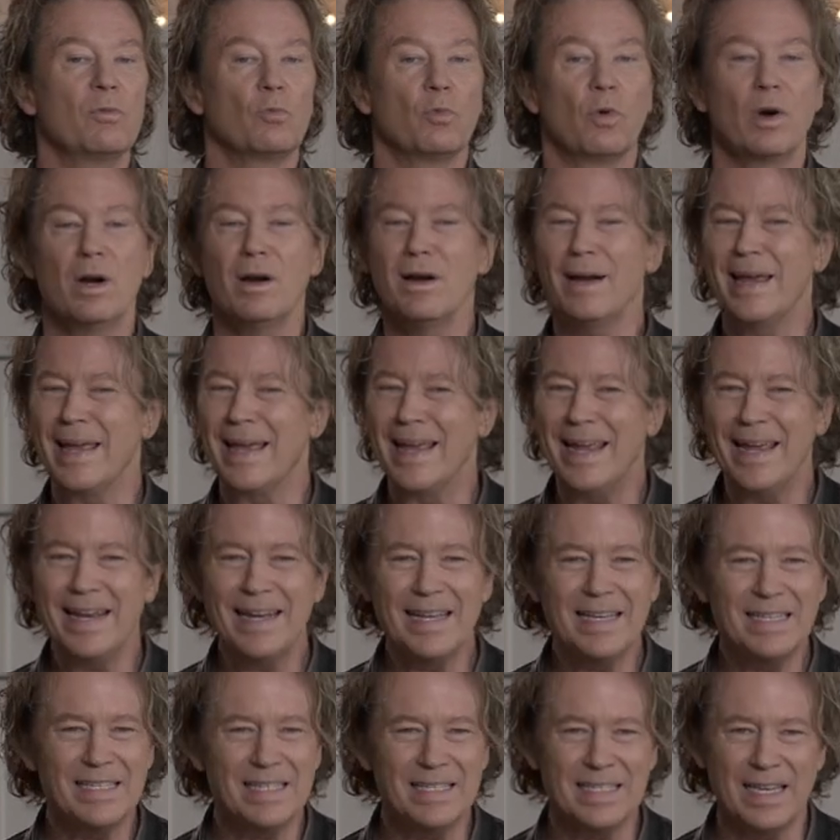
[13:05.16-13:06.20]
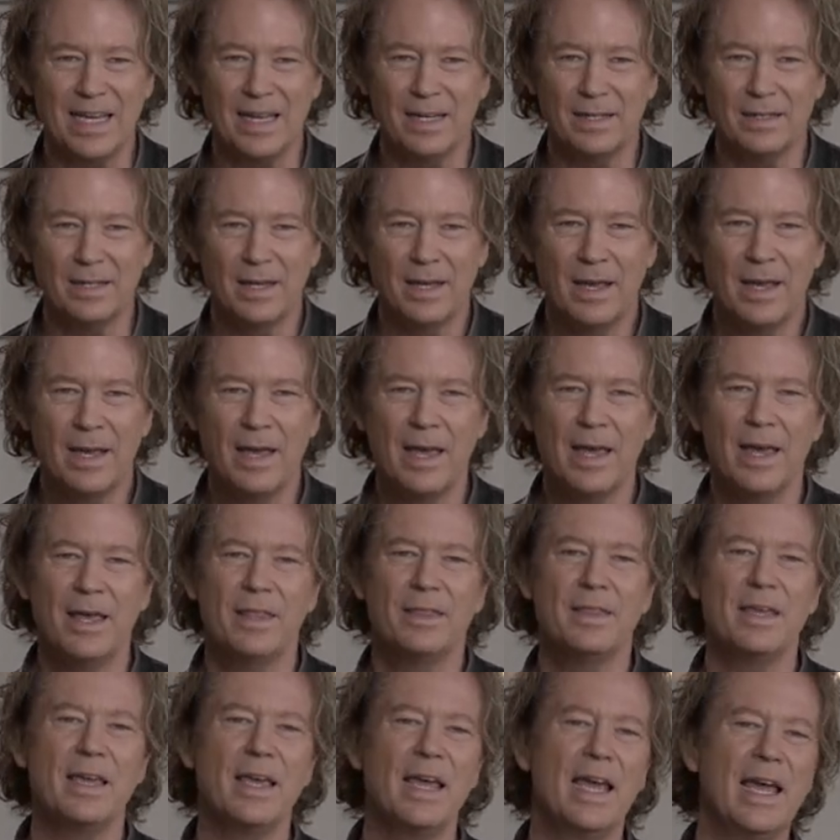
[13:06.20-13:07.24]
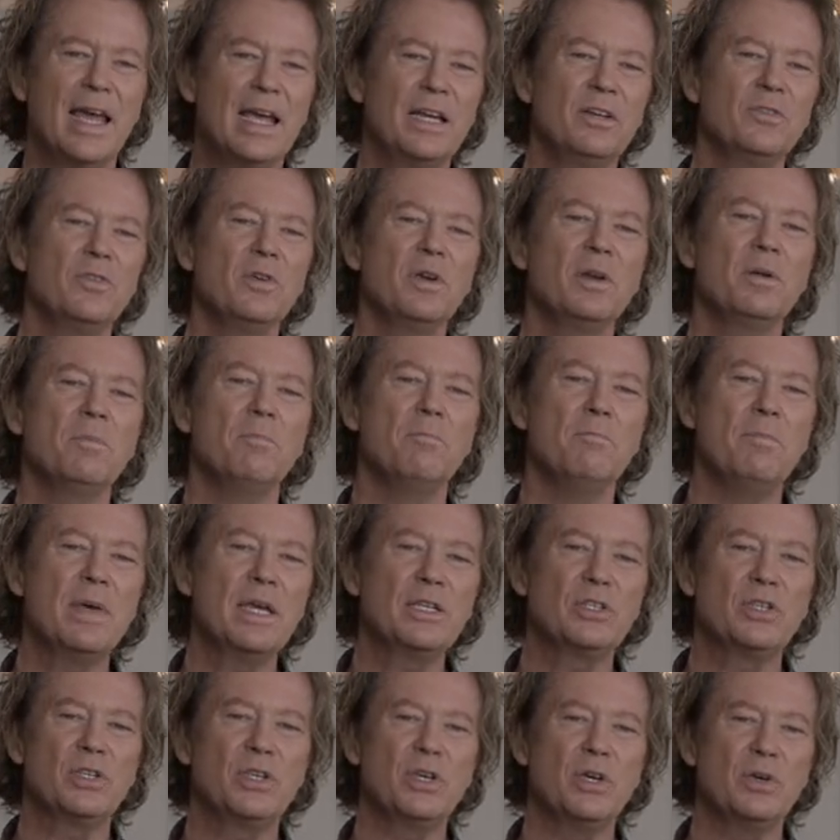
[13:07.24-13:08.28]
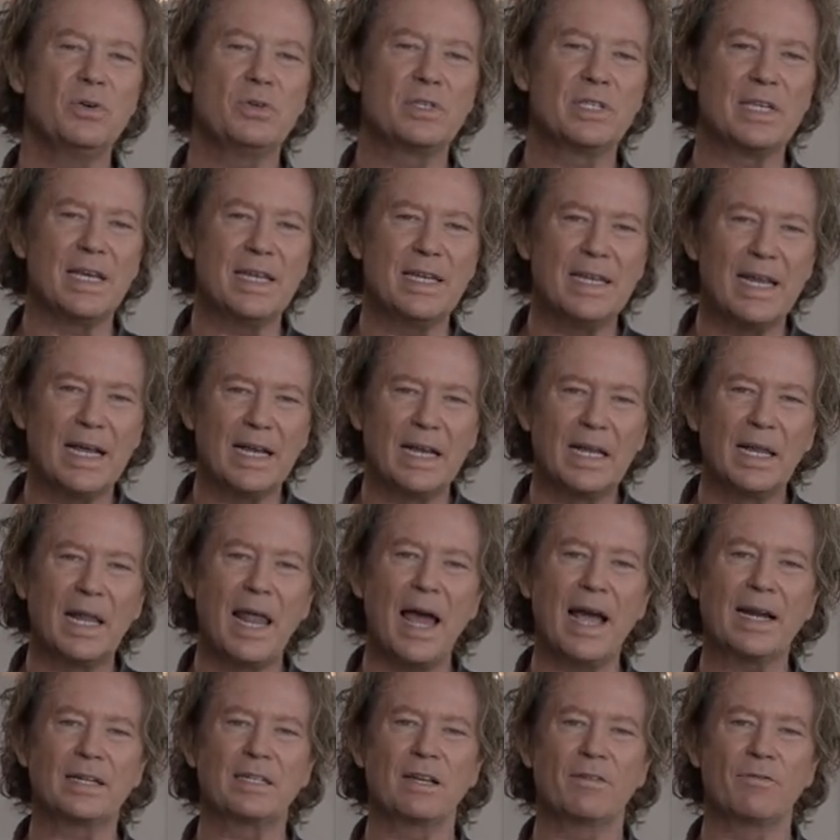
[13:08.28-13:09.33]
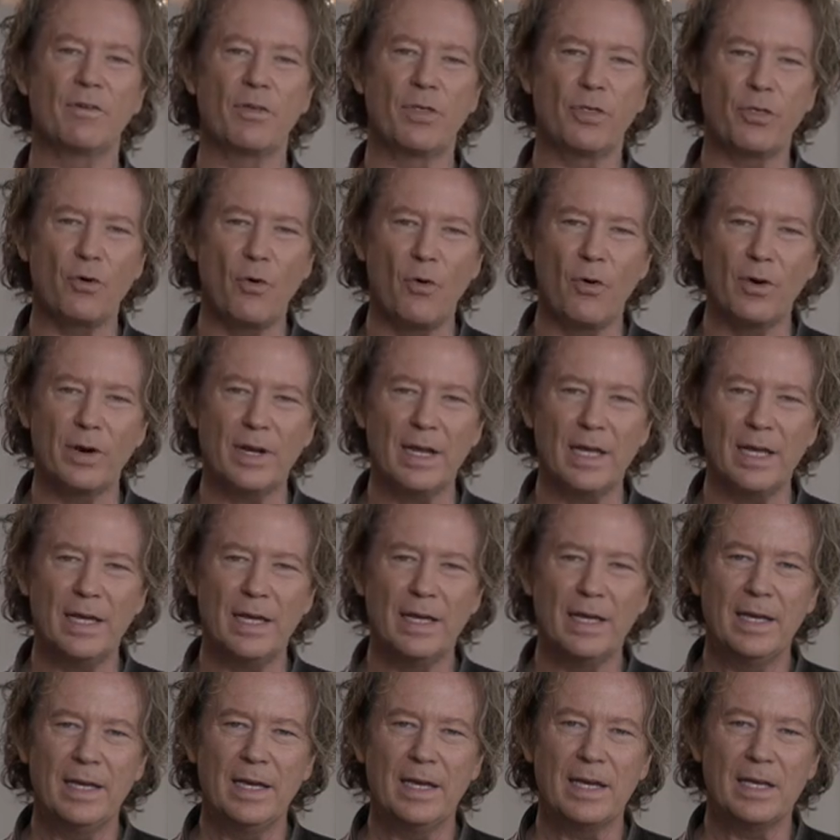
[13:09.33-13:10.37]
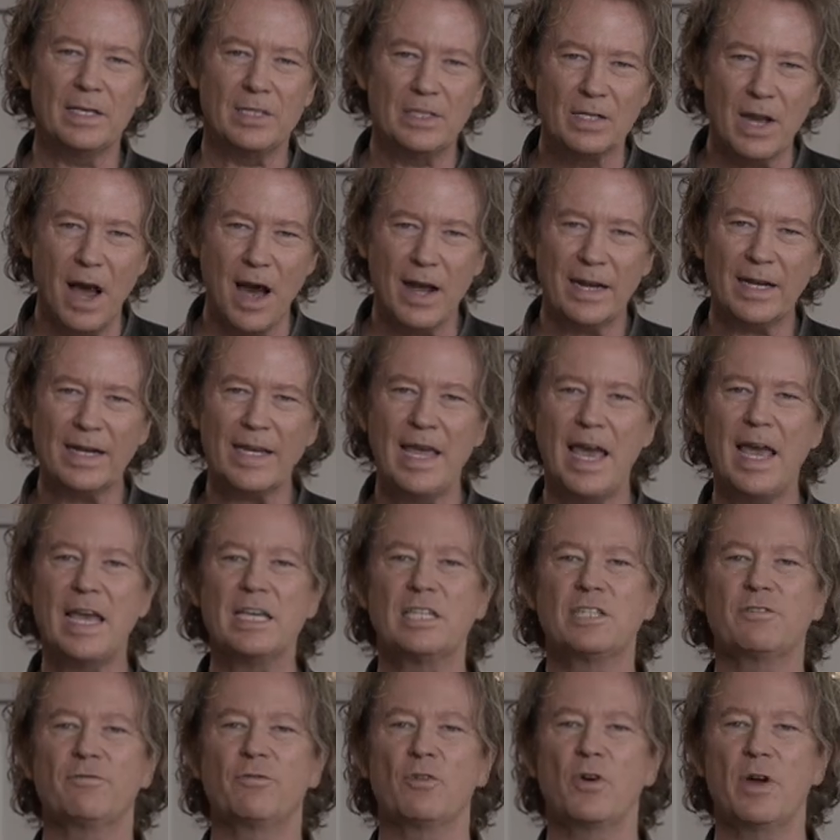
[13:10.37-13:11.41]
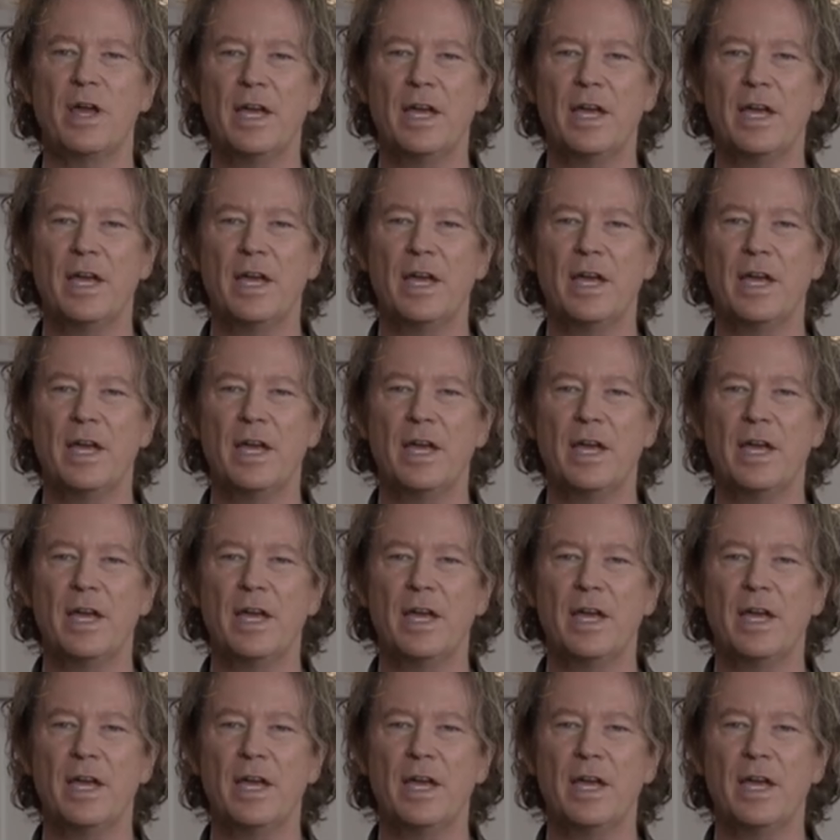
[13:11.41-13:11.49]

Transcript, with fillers: we're innocent. The ignorant misuse and neglect of authority is not a case for